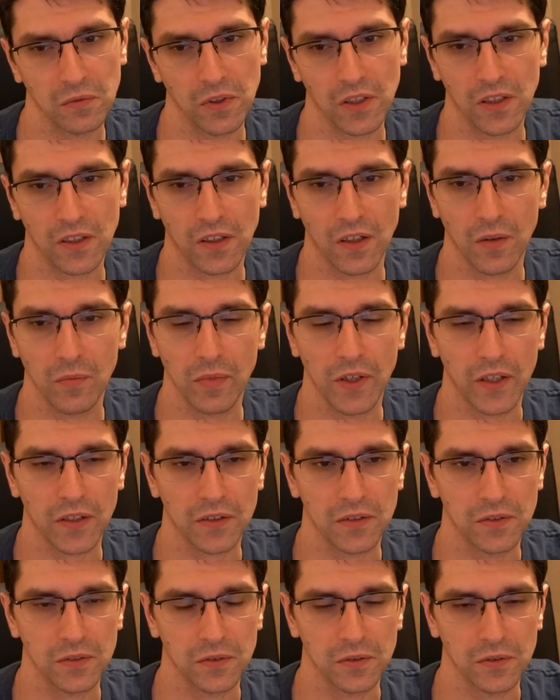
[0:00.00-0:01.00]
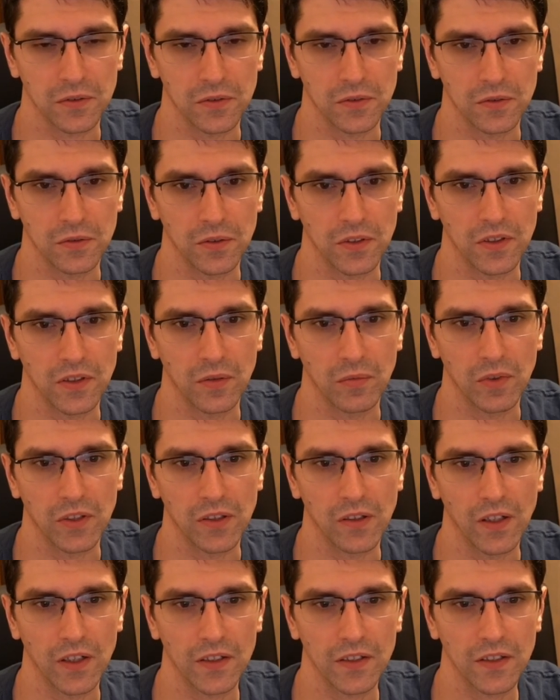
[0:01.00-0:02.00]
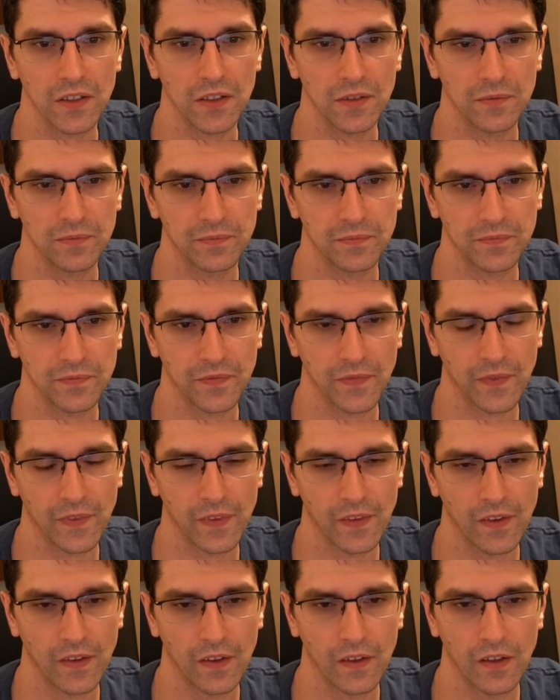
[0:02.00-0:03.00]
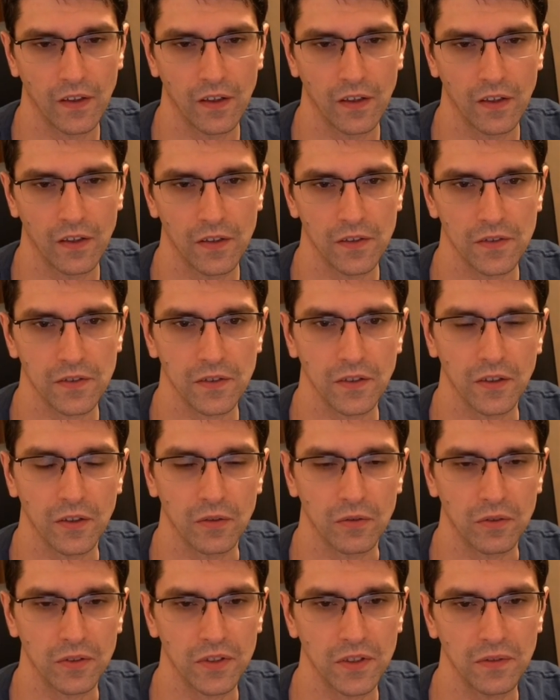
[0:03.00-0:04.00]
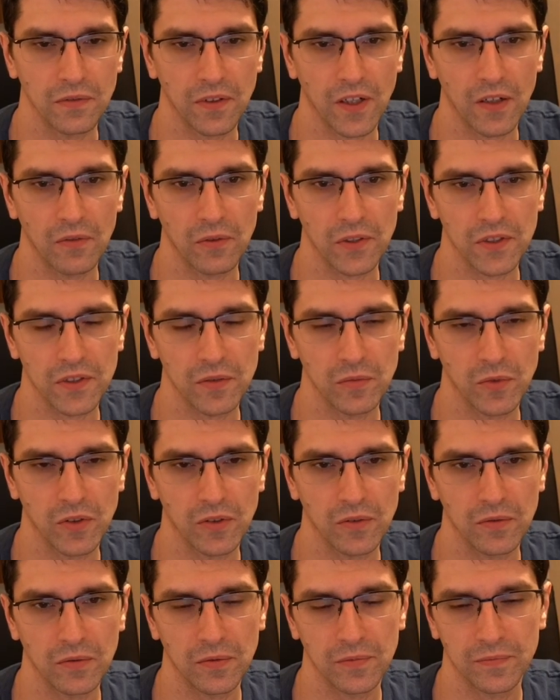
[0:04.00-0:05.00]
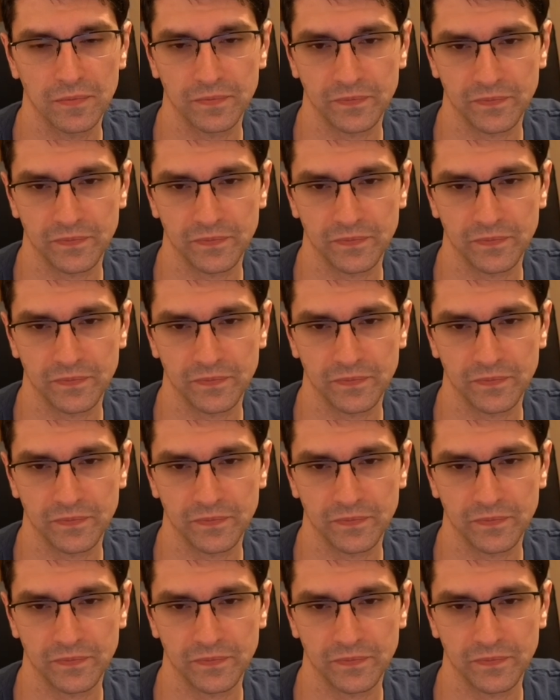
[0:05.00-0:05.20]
we'll come back to it a bit later. So rook c5 was the move,